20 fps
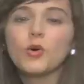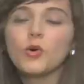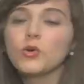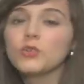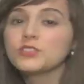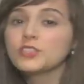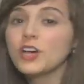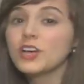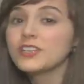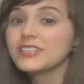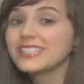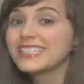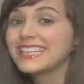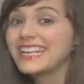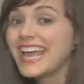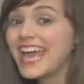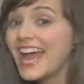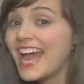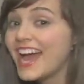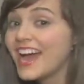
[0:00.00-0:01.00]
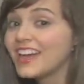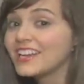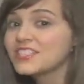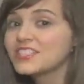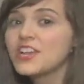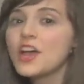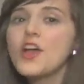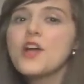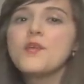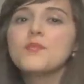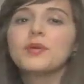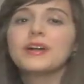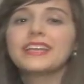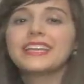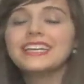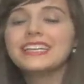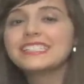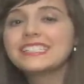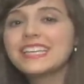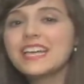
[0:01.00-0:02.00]
holds on to the cash, but
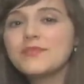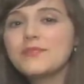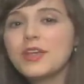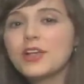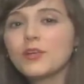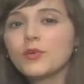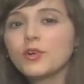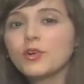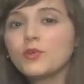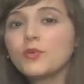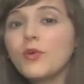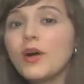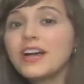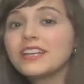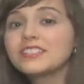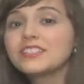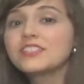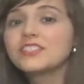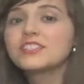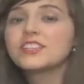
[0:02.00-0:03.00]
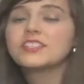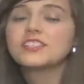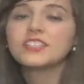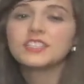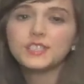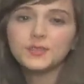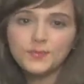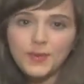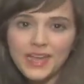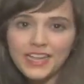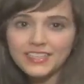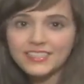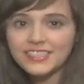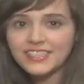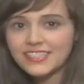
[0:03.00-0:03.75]
kids can make requests to spend,